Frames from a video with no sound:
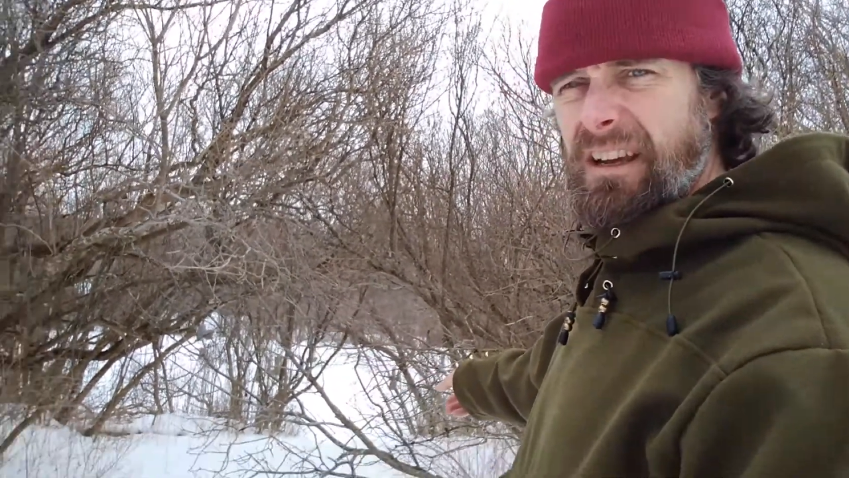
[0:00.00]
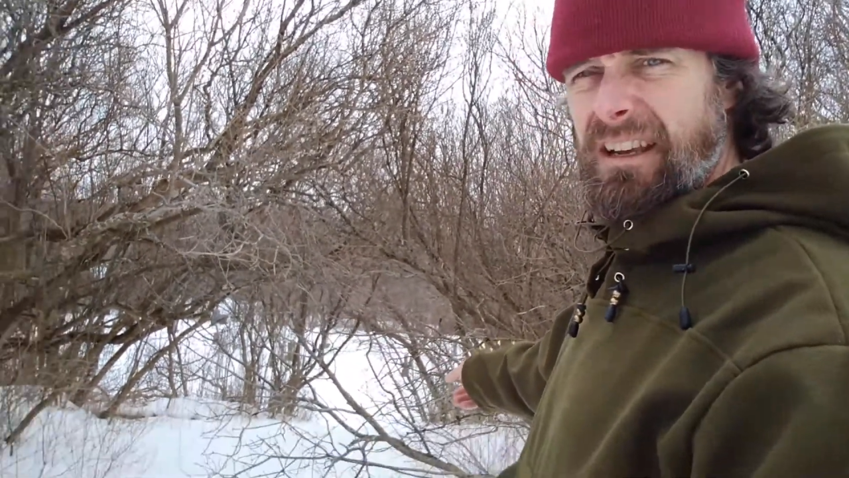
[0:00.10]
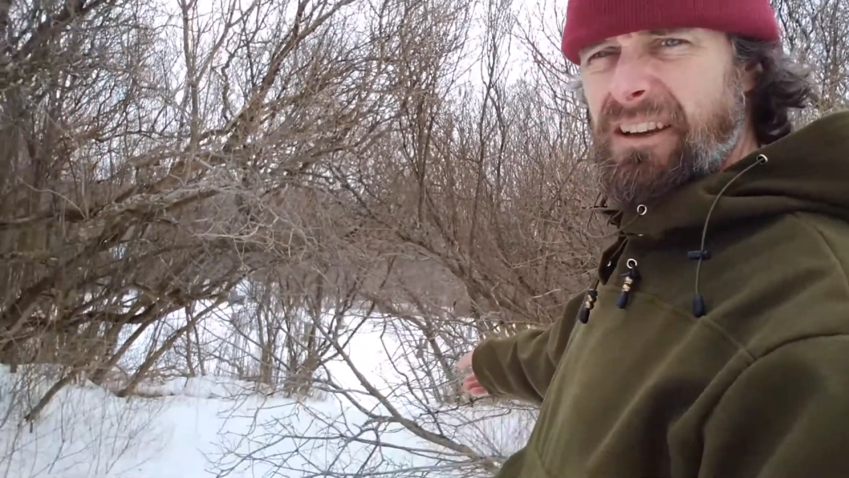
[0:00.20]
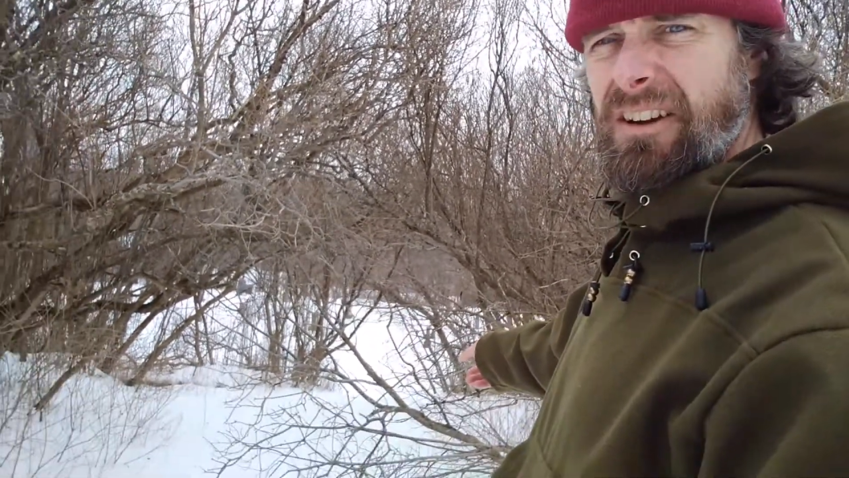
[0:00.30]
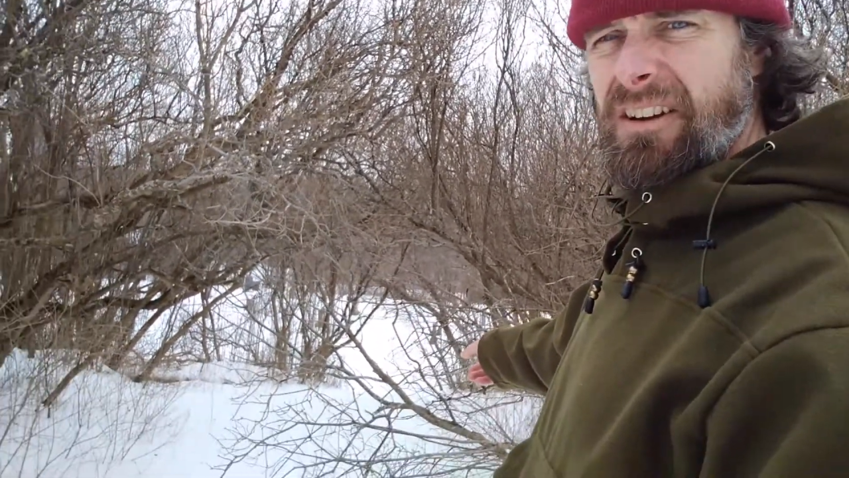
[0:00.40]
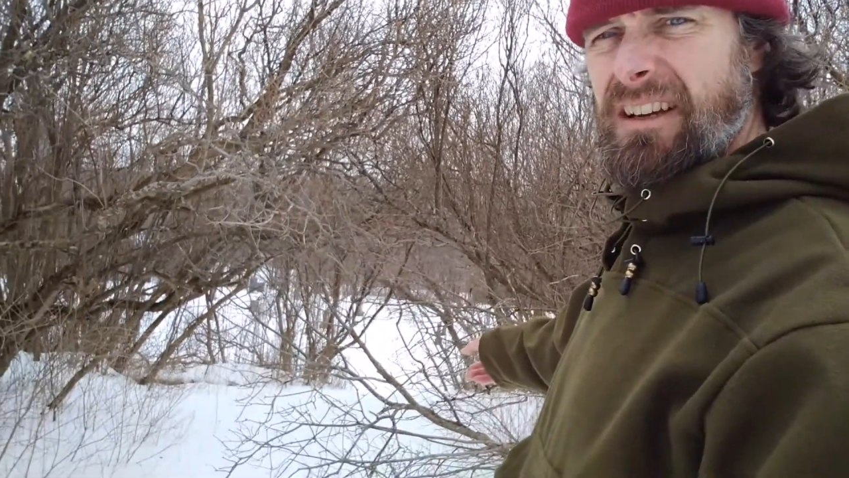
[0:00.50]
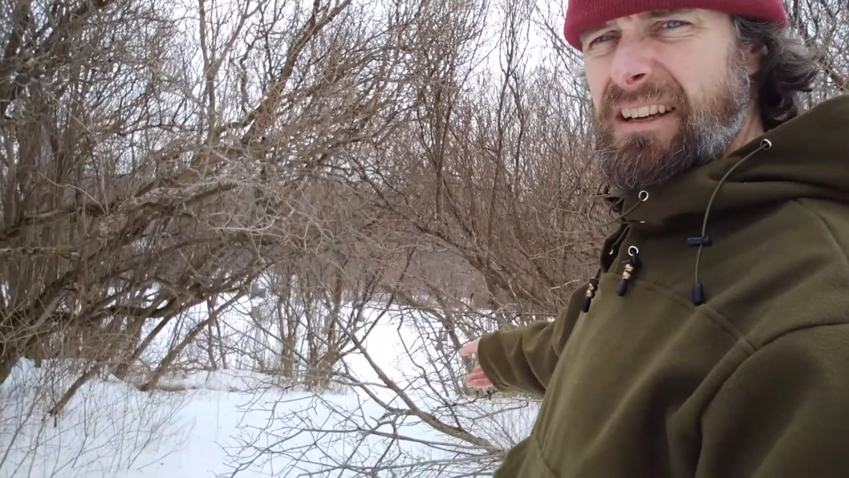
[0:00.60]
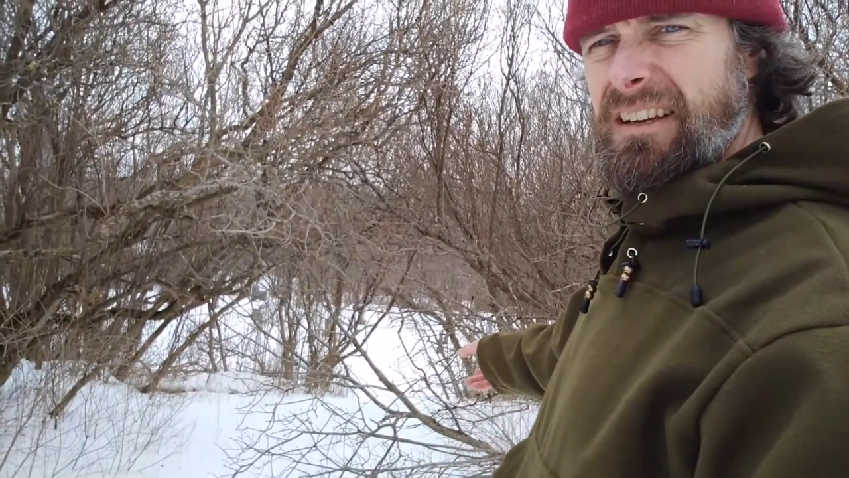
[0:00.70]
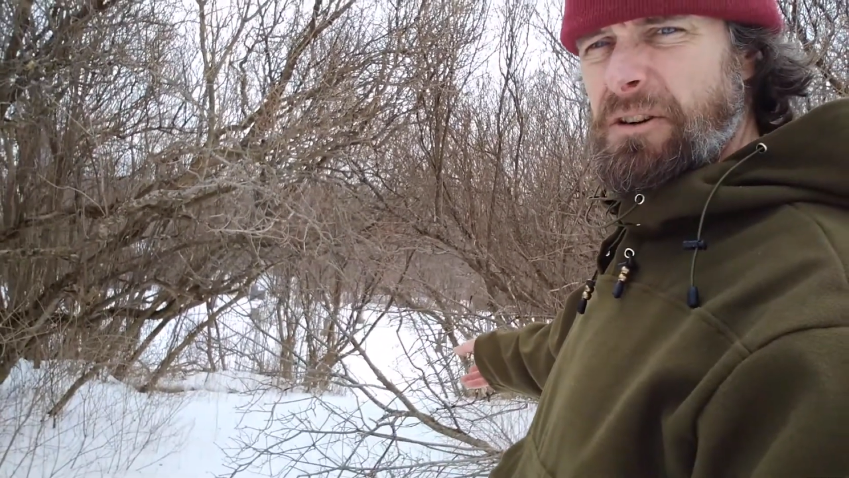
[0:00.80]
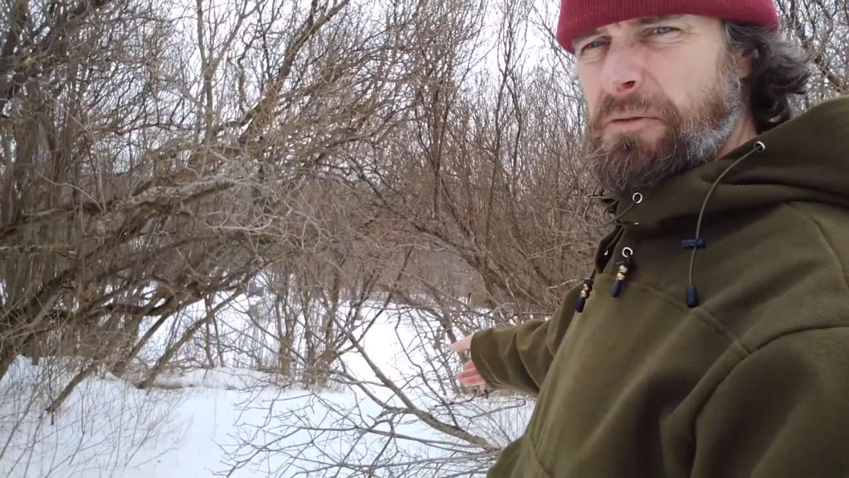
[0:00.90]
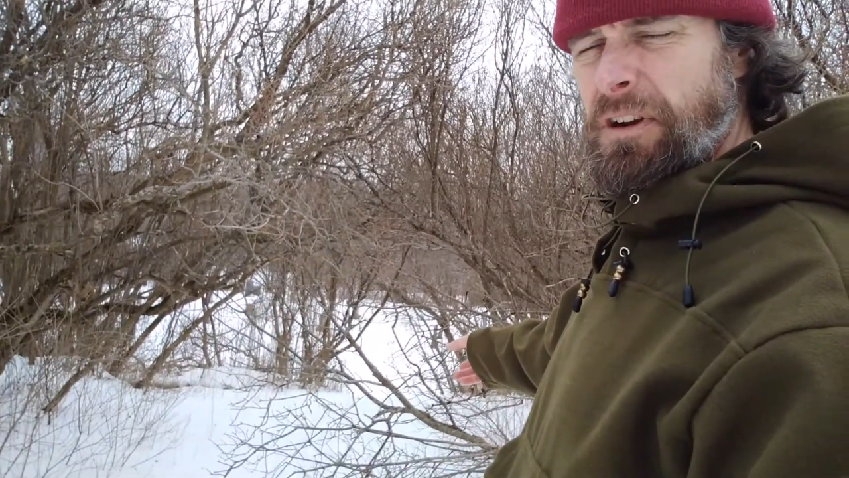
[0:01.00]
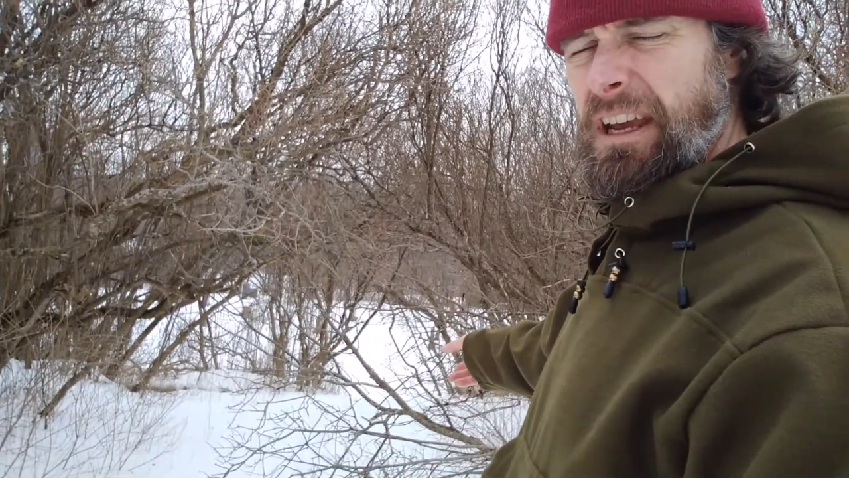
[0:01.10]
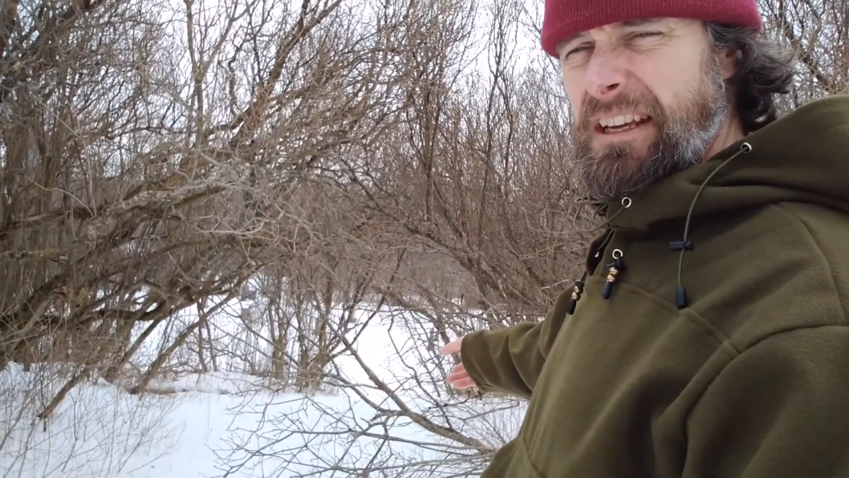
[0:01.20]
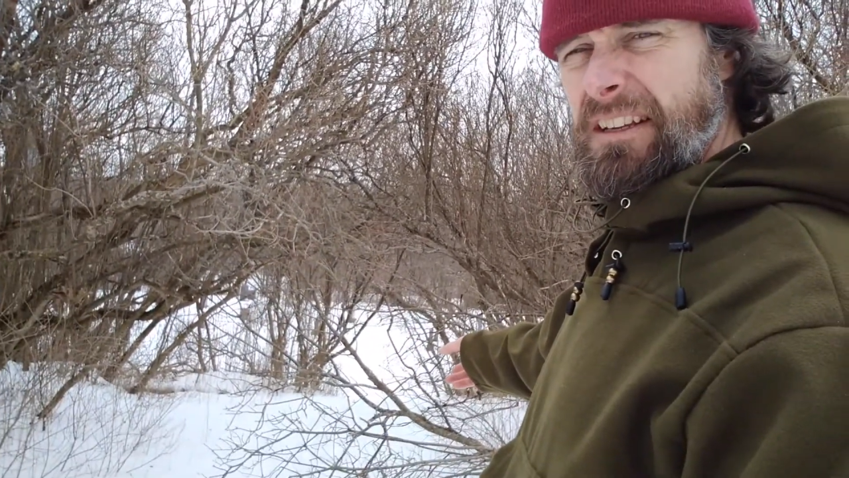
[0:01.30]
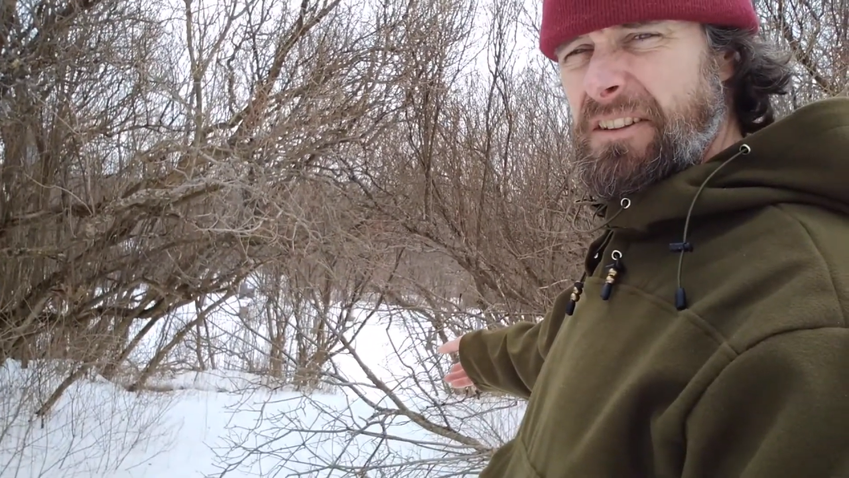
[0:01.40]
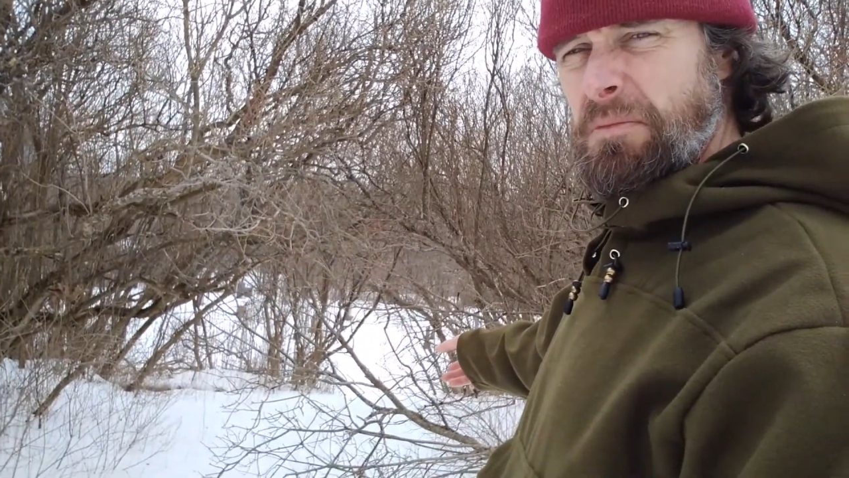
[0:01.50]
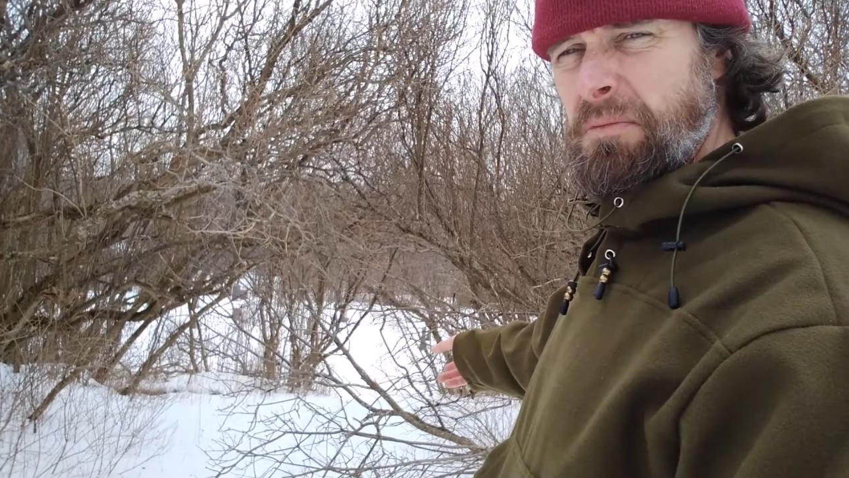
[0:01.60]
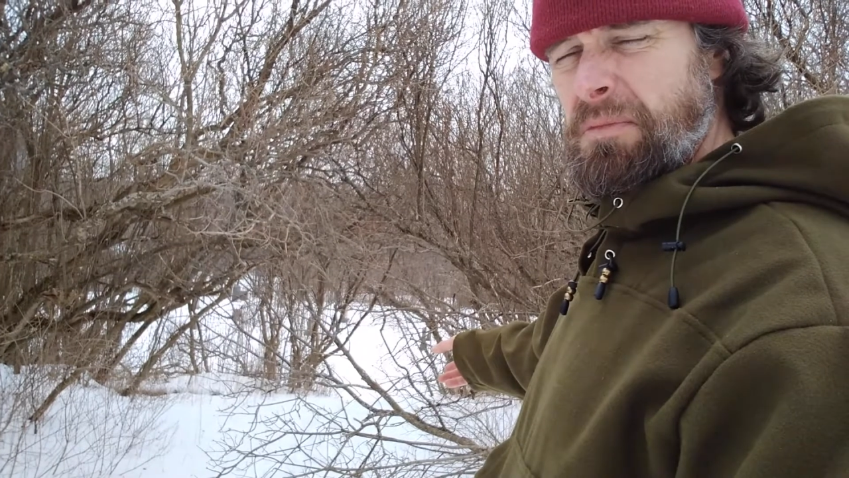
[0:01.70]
here, overhanging